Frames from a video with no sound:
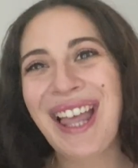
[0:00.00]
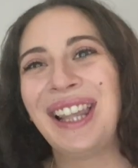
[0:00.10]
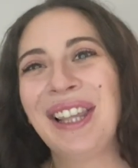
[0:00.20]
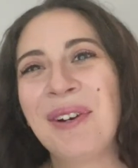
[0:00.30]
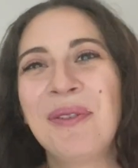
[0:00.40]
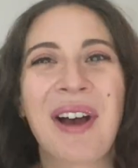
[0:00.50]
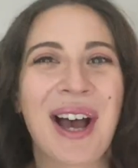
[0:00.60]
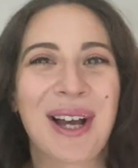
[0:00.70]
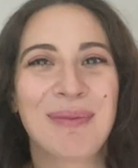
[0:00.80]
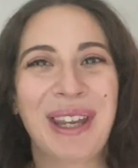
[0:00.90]
Hello,
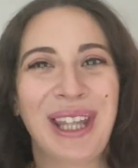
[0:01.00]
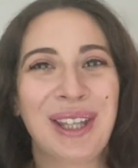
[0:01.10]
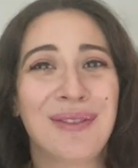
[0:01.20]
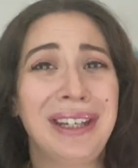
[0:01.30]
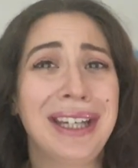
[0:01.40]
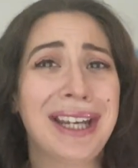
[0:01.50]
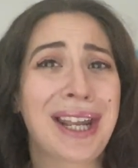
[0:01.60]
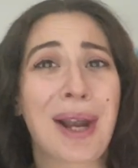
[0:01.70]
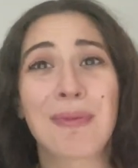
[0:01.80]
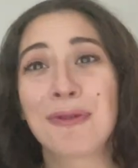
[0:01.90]
I'm Kayla
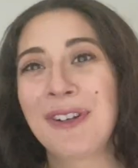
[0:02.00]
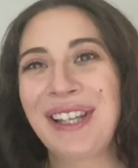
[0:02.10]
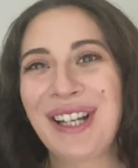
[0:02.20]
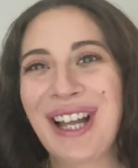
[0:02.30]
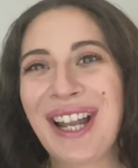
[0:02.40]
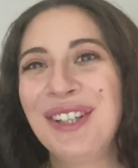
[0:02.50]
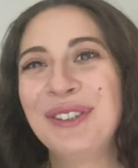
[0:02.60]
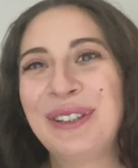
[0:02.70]
and I'm really glad you're